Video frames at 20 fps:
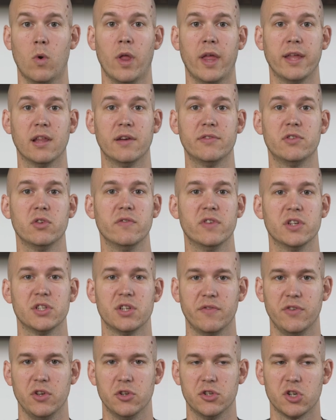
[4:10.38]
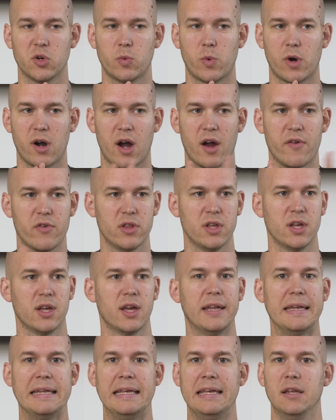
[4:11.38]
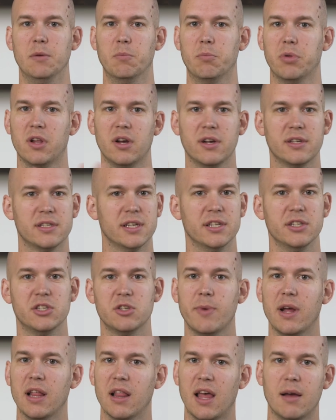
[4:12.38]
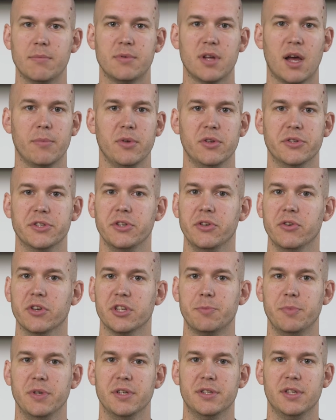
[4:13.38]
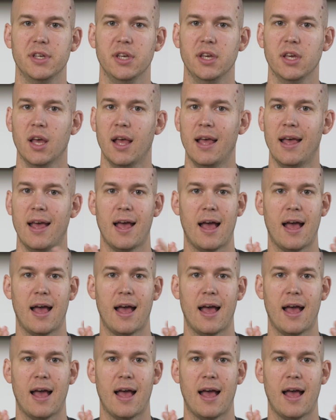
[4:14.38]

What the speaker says: While I'd love to envision a future where everything I need plugs into my laptop using USB-C,